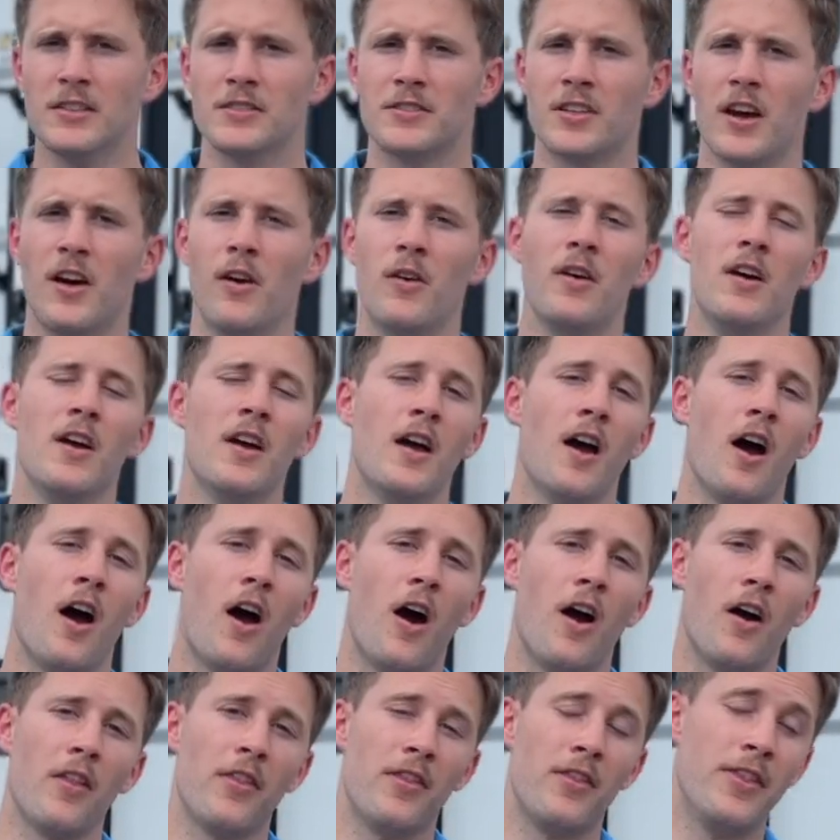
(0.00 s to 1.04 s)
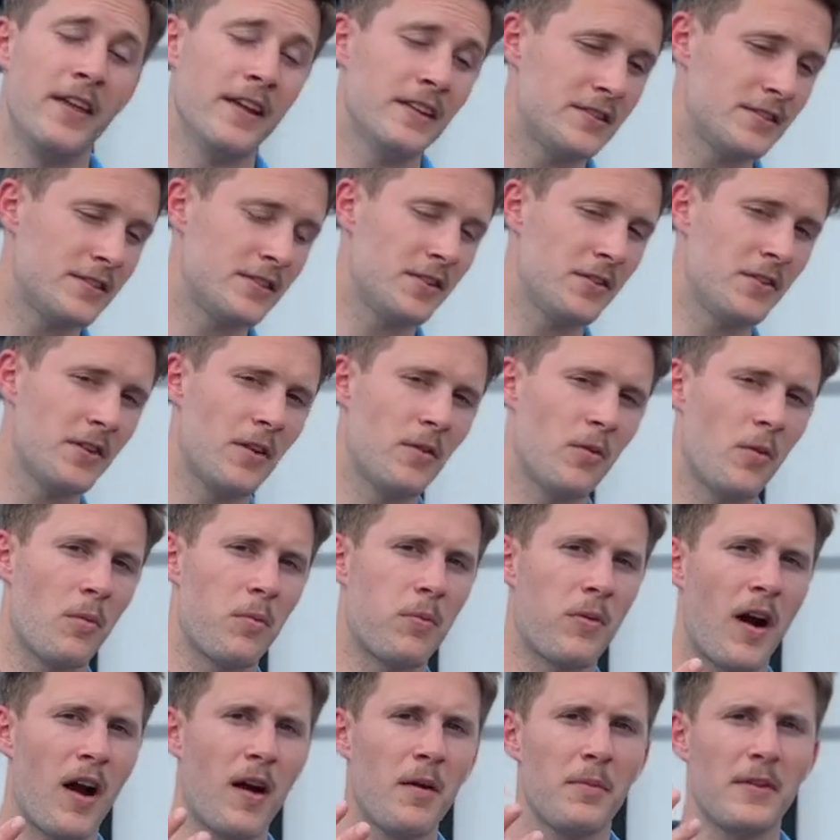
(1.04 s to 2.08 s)
So this unit will
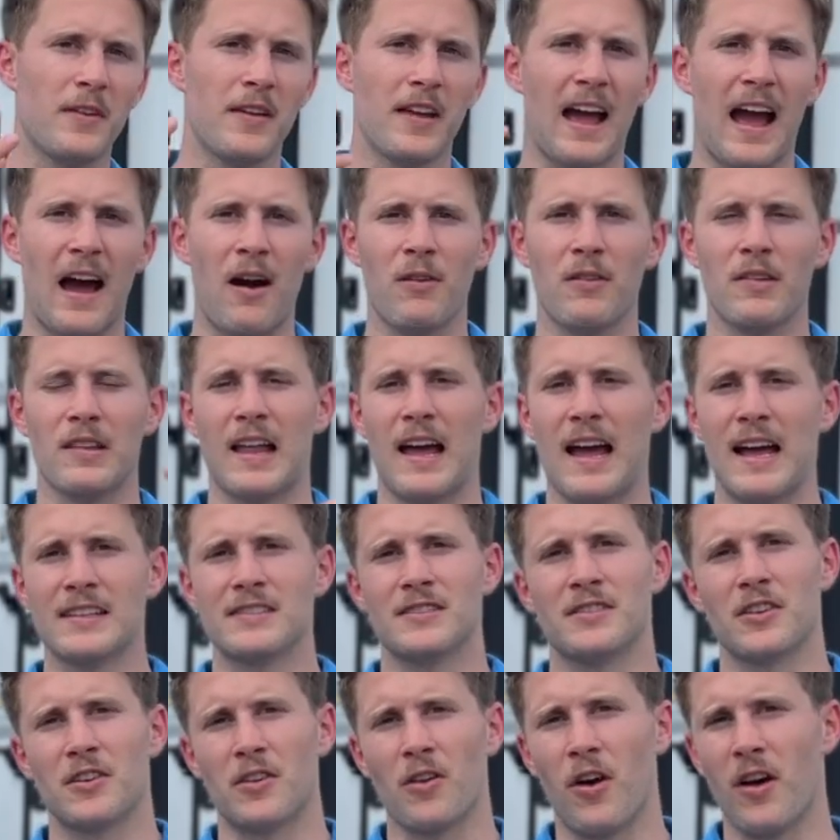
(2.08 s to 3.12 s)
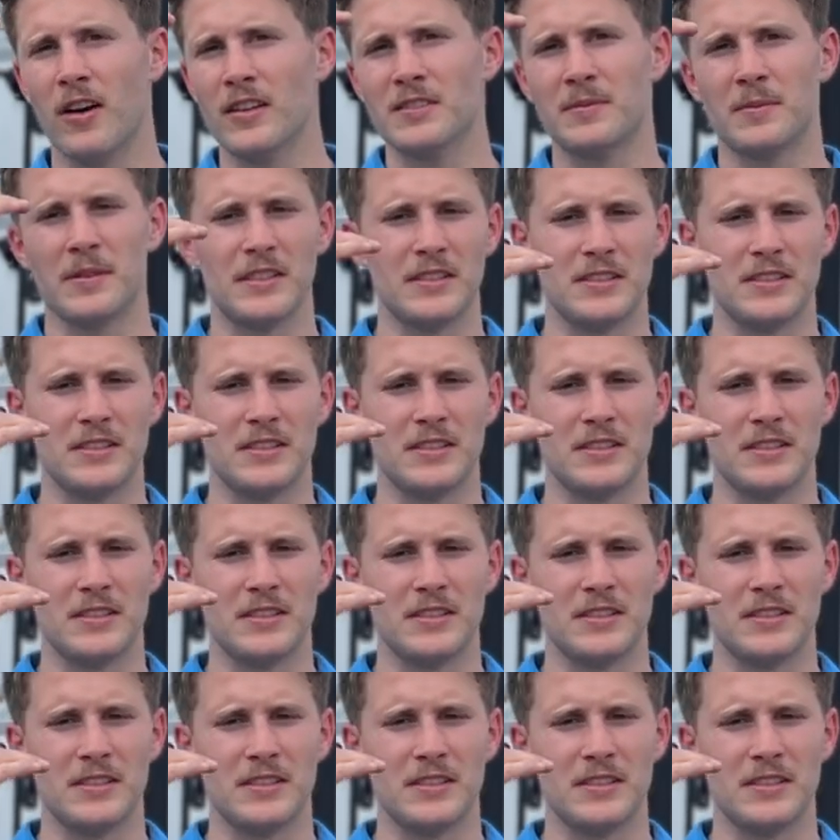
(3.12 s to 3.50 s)
probably outlast the cost.